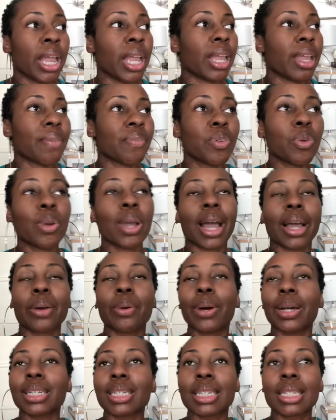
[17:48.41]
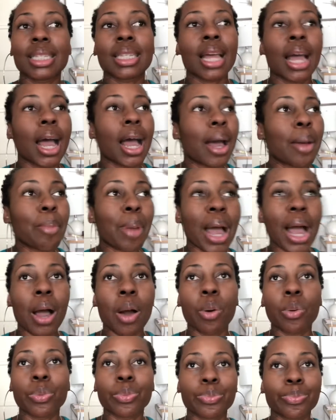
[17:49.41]
If you got questions
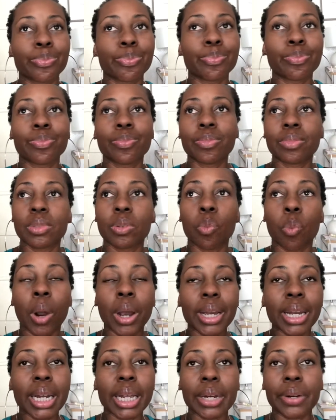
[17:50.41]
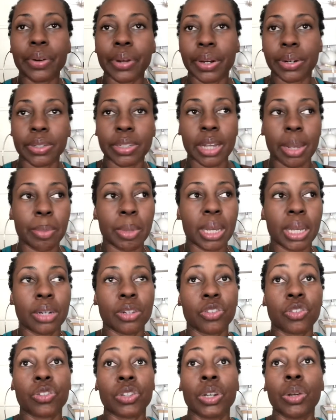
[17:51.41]
about working in the entertainment
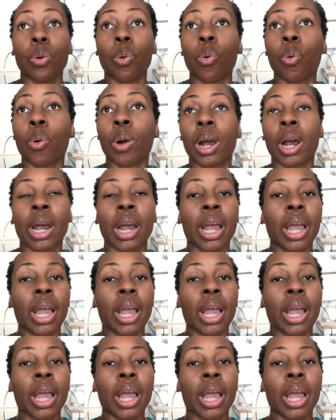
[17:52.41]
industry, or